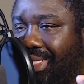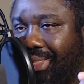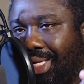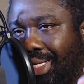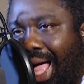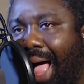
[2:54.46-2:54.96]

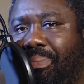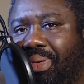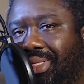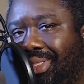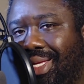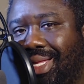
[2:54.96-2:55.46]
that
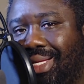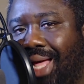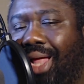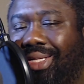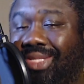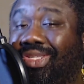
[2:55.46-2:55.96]
happens in a
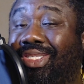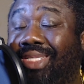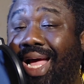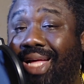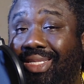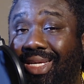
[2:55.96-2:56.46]
lot in
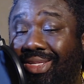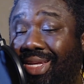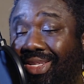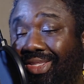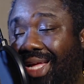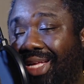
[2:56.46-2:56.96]
society, in
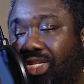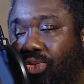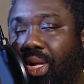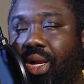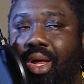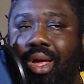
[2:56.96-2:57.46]
today's society as
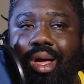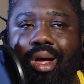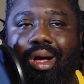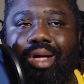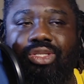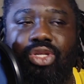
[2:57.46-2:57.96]
well.
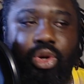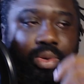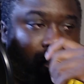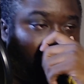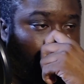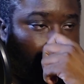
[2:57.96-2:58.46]
Because, you know,
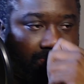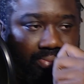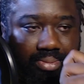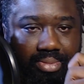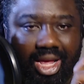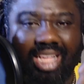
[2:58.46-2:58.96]

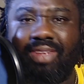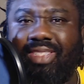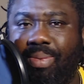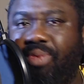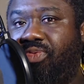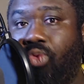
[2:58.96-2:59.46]
as I
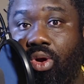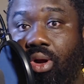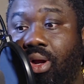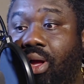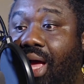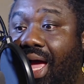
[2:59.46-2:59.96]
said before,
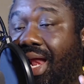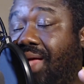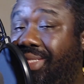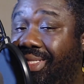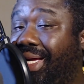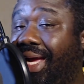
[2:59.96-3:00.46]
and I'll
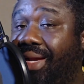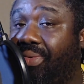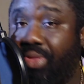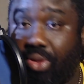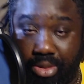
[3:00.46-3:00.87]
say it again without